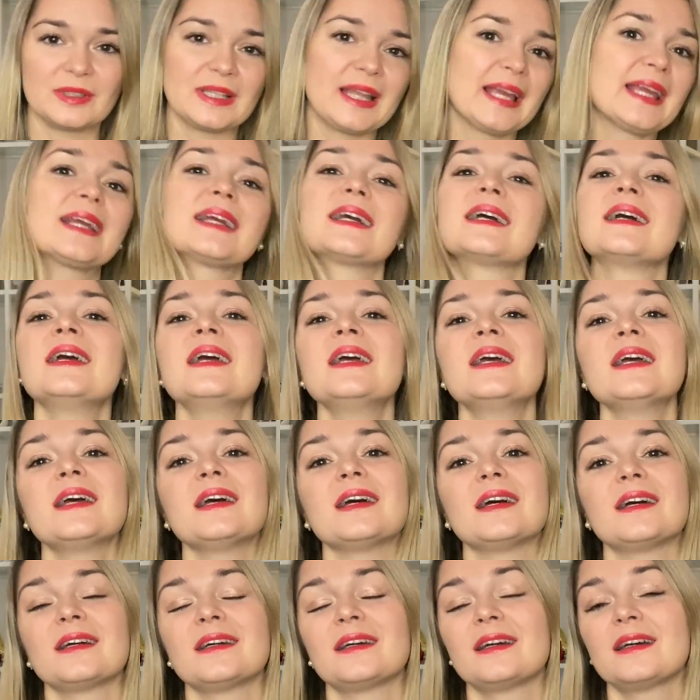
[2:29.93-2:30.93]
Like
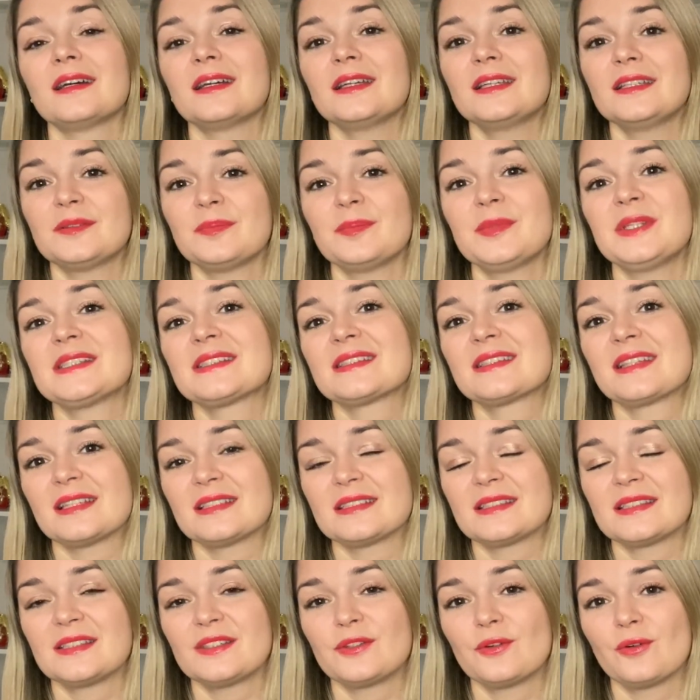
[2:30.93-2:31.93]
it means
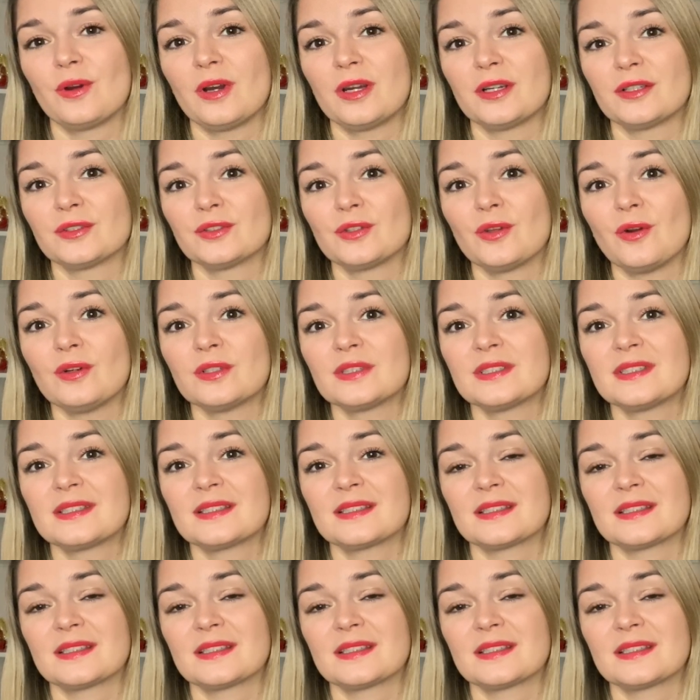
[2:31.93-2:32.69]
that you are not